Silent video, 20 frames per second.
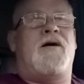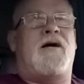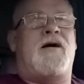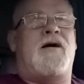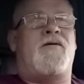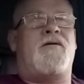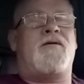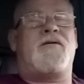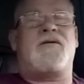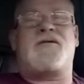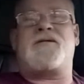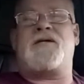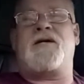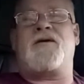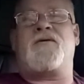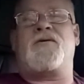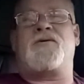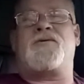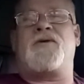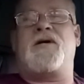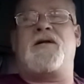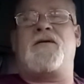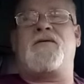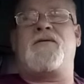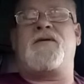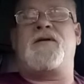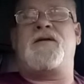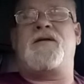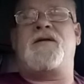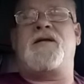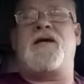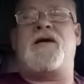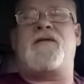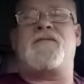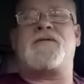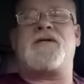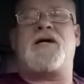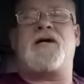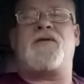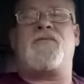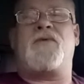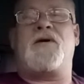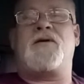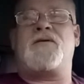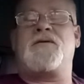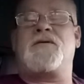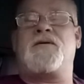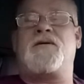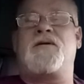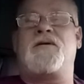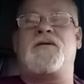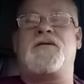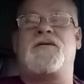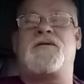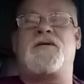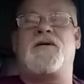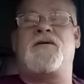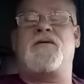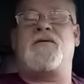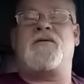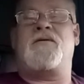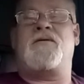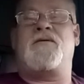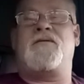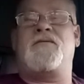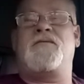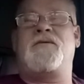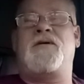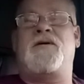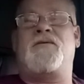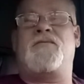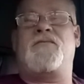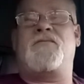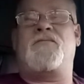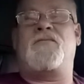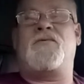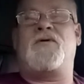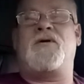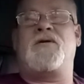I hold a Stinger trailer that didn't have side rails on it, so you know,